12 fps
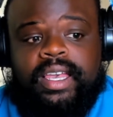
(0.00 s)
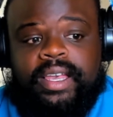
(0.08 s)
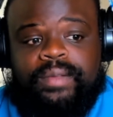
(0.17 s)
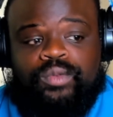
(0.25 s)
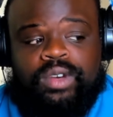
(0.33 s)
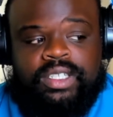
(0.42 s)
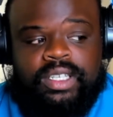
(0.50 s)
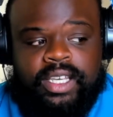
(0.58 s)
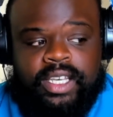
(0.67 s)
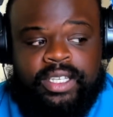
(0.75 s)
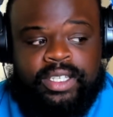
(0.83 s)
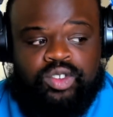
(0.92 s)
And once
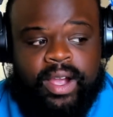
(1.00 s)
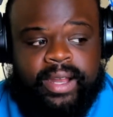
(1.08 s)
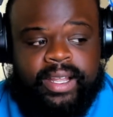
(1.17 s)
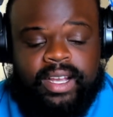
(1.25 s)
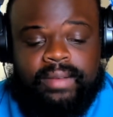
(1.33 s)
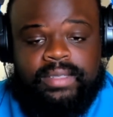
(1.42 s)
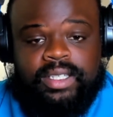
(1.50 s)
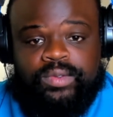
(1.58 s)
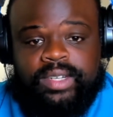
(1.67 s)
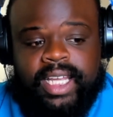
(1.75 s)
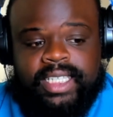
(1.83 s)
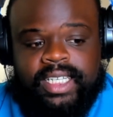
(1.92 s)
he's trying to come to the
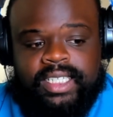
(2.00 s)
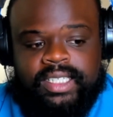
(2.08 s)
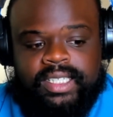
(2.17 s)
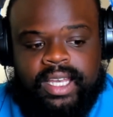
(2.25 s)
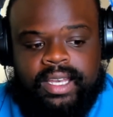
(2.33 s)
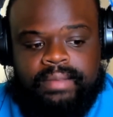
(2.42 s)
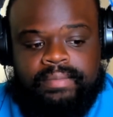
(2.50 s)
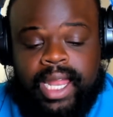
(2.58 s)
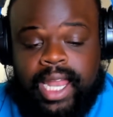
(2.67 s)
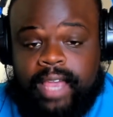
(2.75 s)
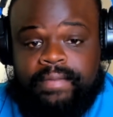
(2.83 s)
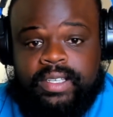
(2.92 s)
realization that my
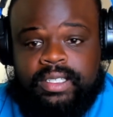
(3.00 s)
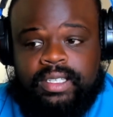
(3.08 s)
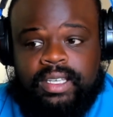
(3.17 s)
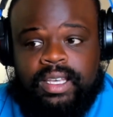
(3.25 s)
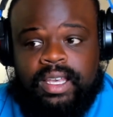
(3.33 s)
life is,